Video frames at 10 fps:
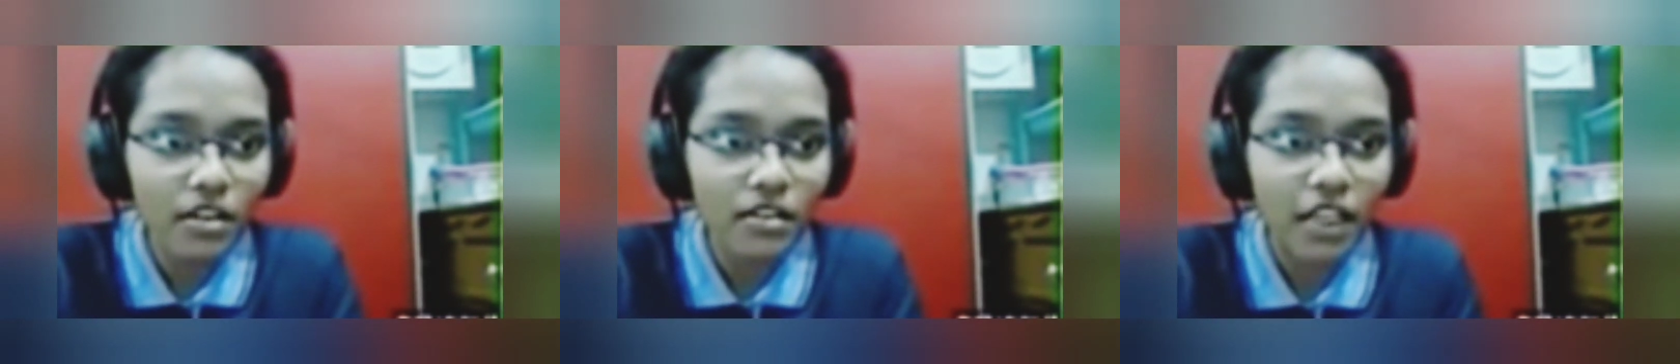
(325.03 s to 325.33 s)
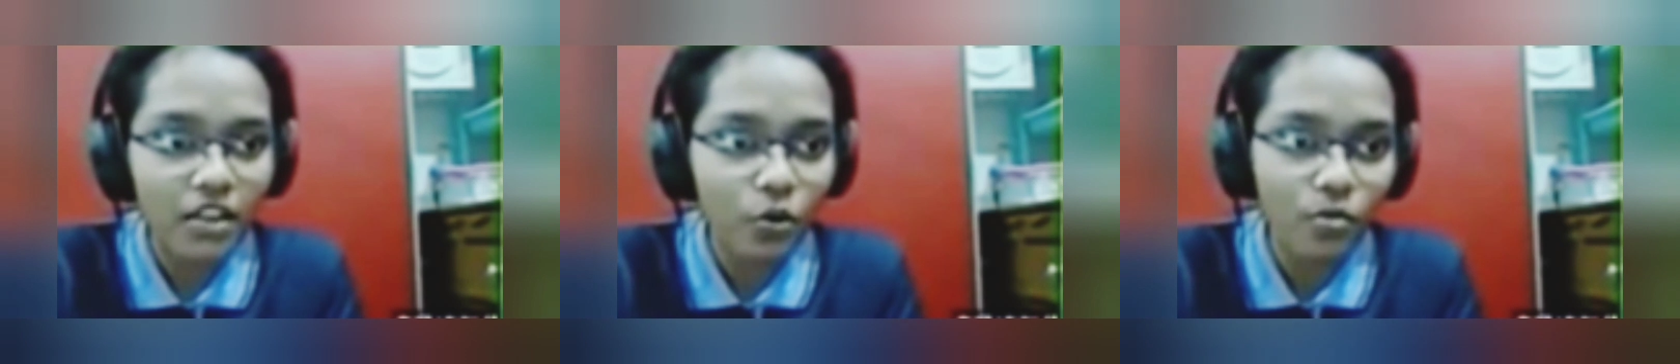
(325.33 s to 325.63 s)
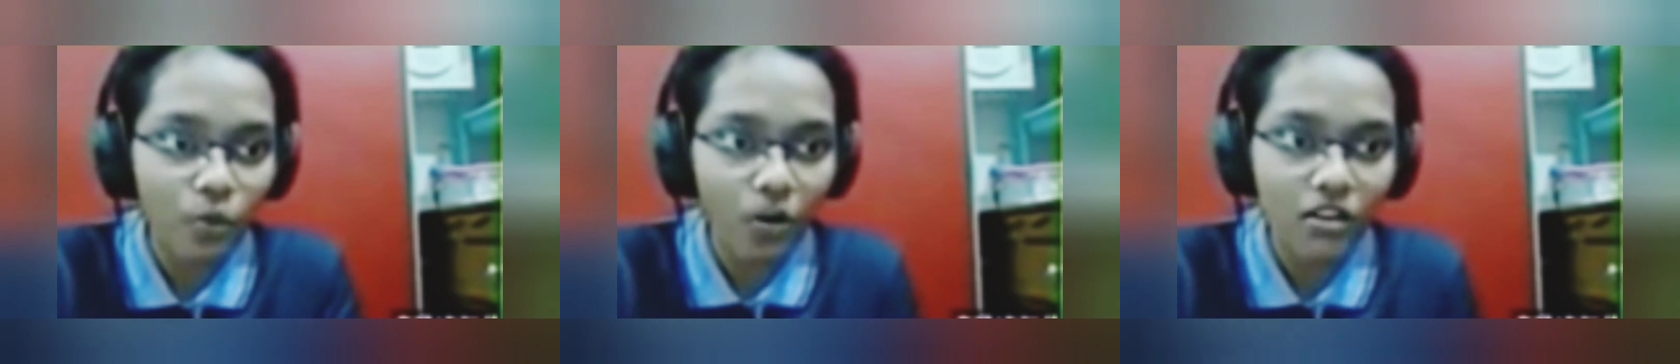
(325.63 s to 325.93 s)
nichrome,
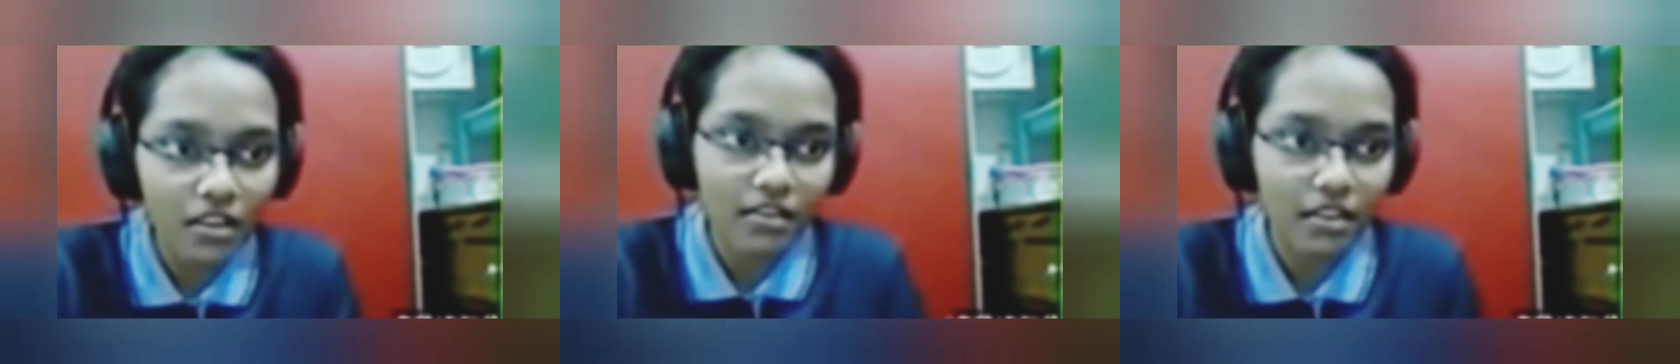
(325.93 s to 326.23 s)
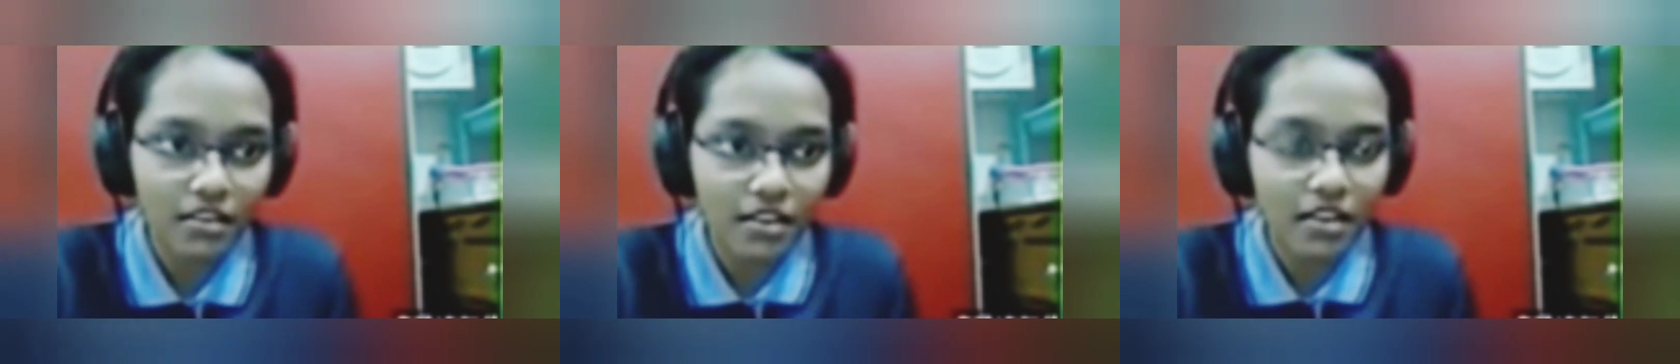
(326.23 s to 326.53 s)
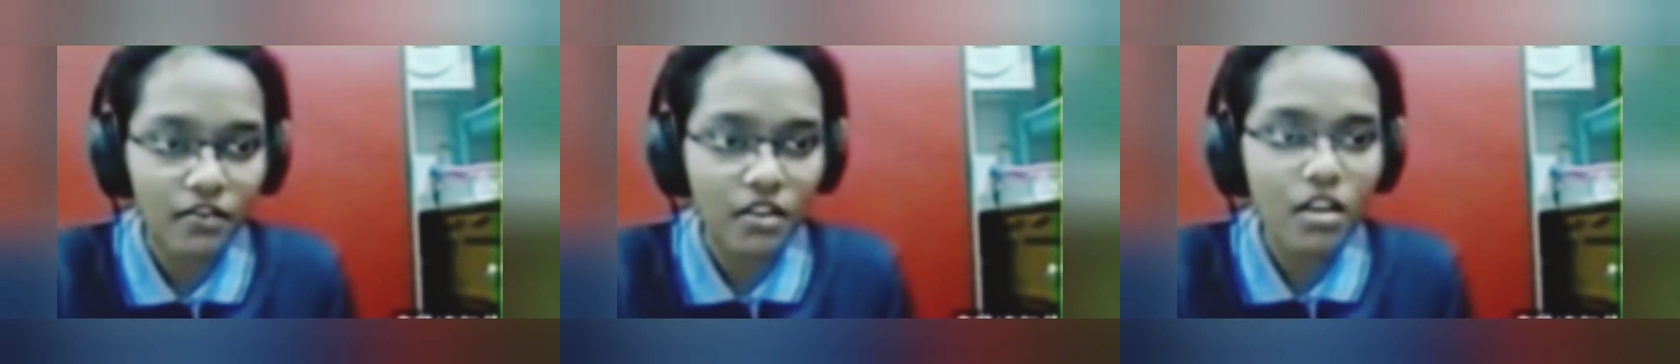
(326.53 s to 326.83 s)
all the things
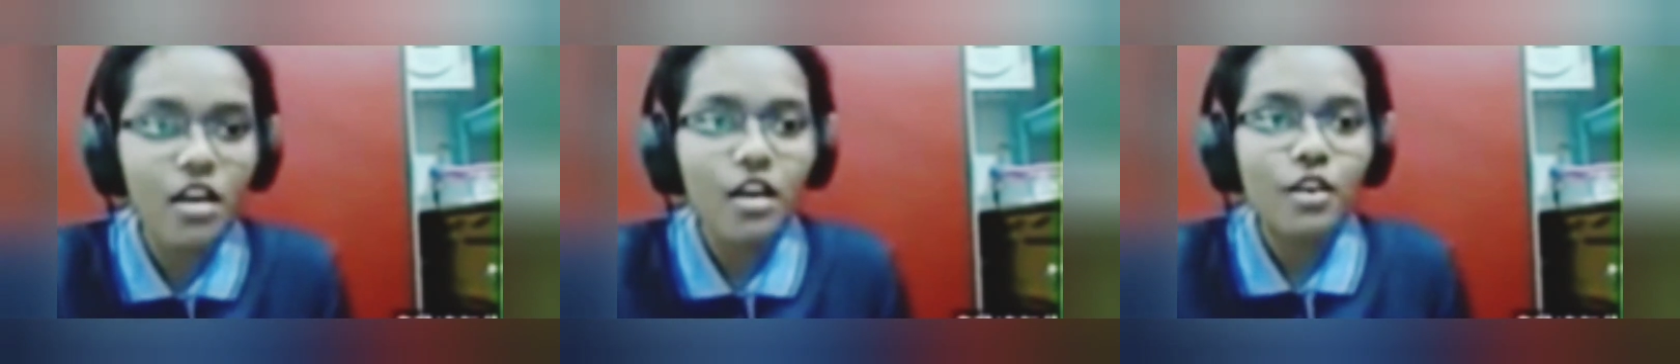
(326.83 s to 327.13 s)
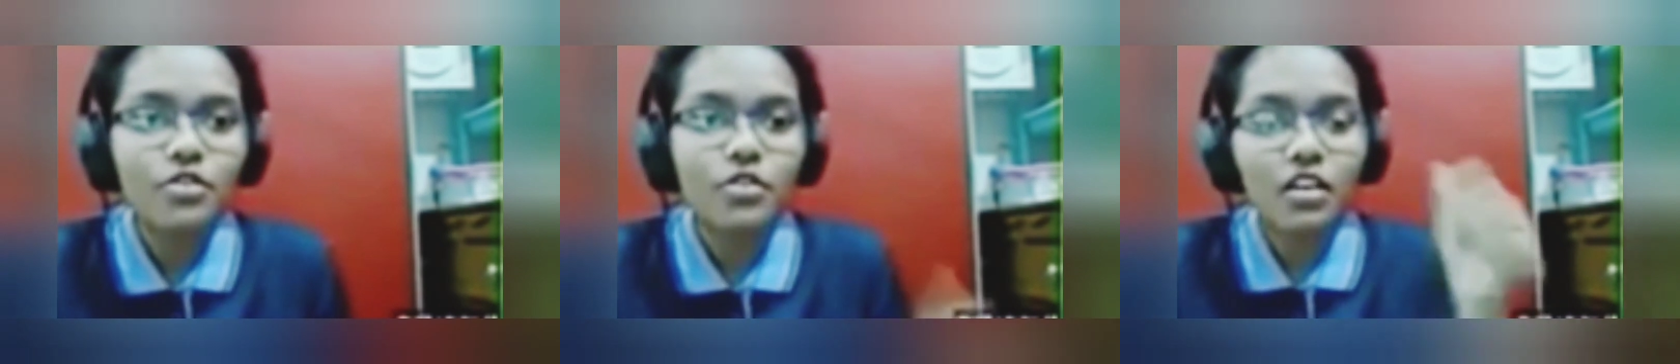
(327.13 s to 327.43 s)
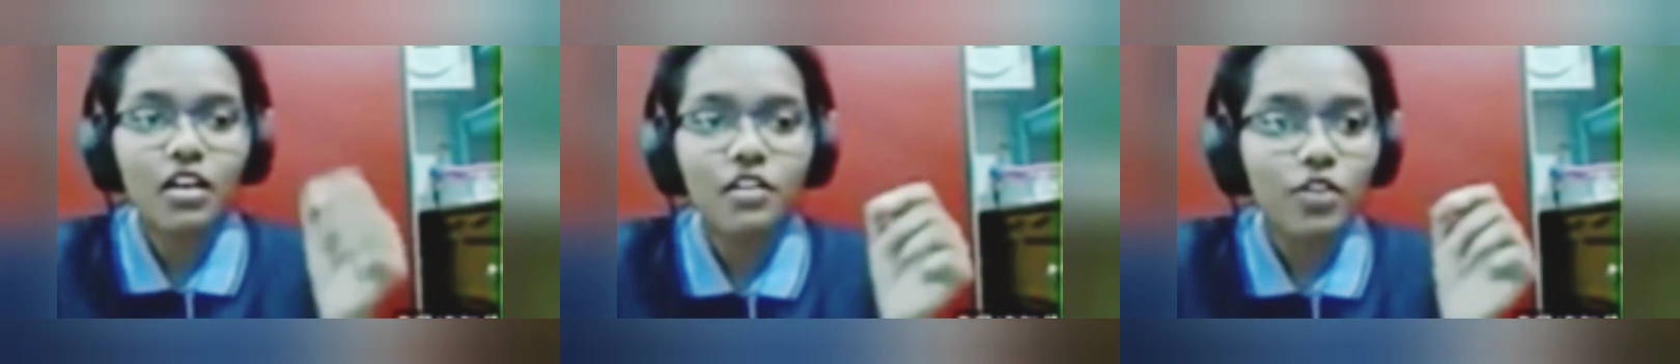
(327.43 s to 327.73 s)
are given. So
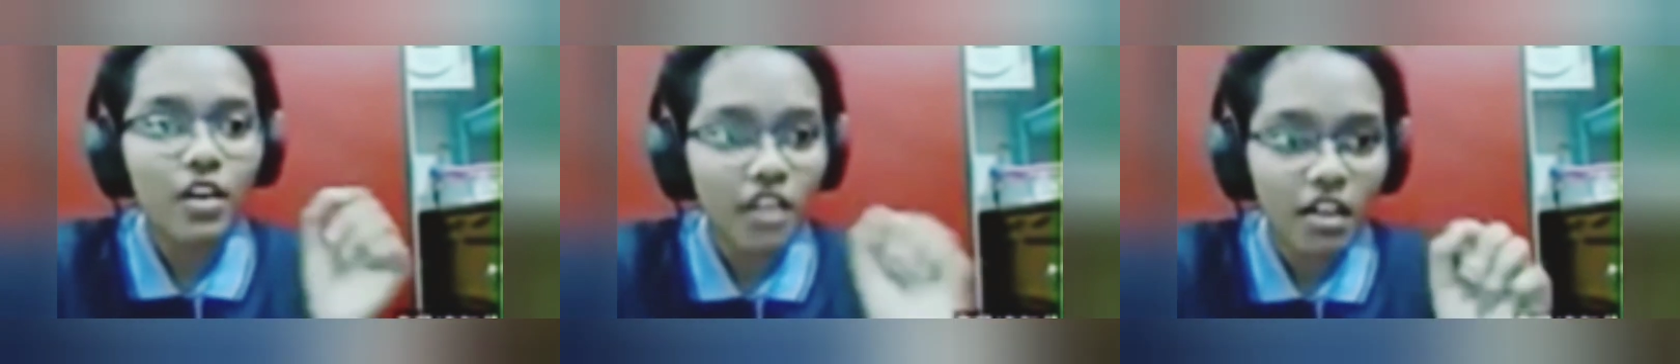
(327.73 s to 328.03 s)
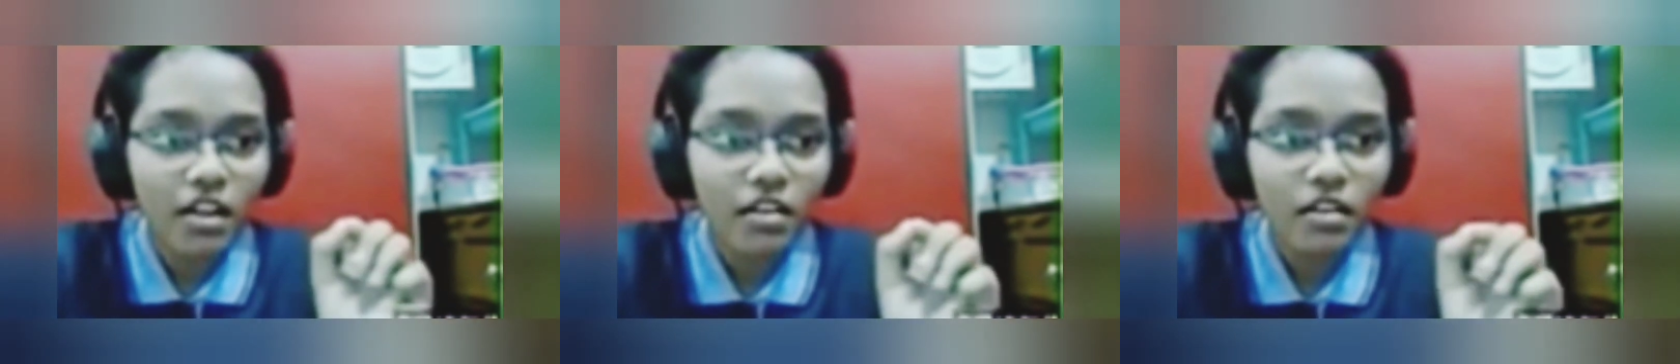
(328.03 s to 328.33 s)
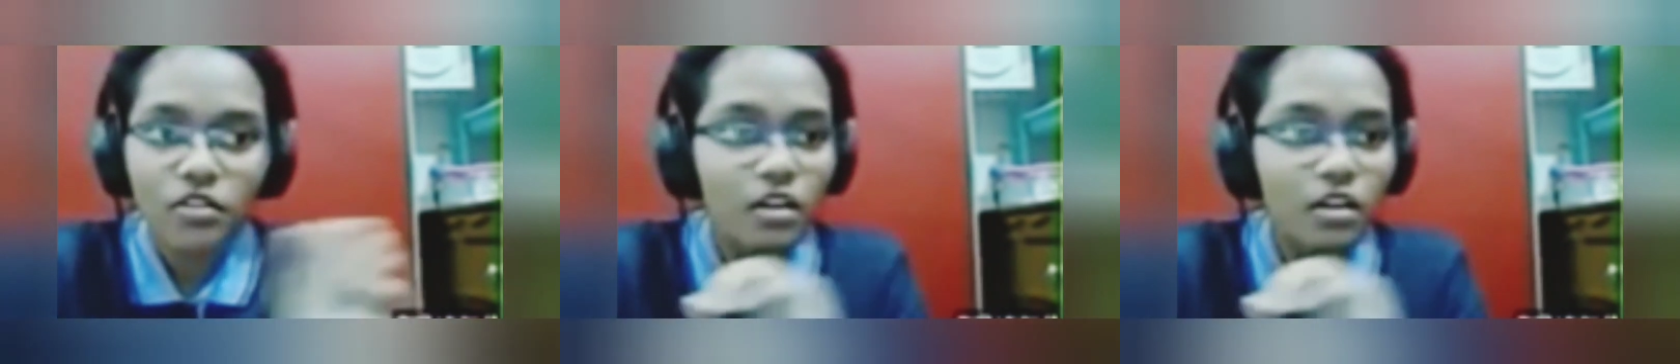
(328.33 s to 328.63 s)
there, if you have read
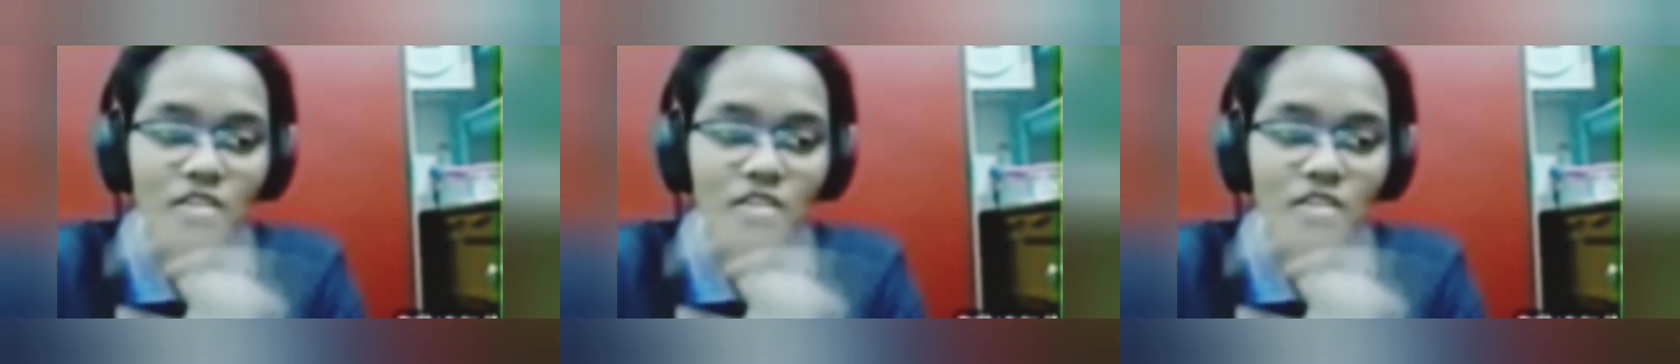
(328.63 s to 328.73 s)
it,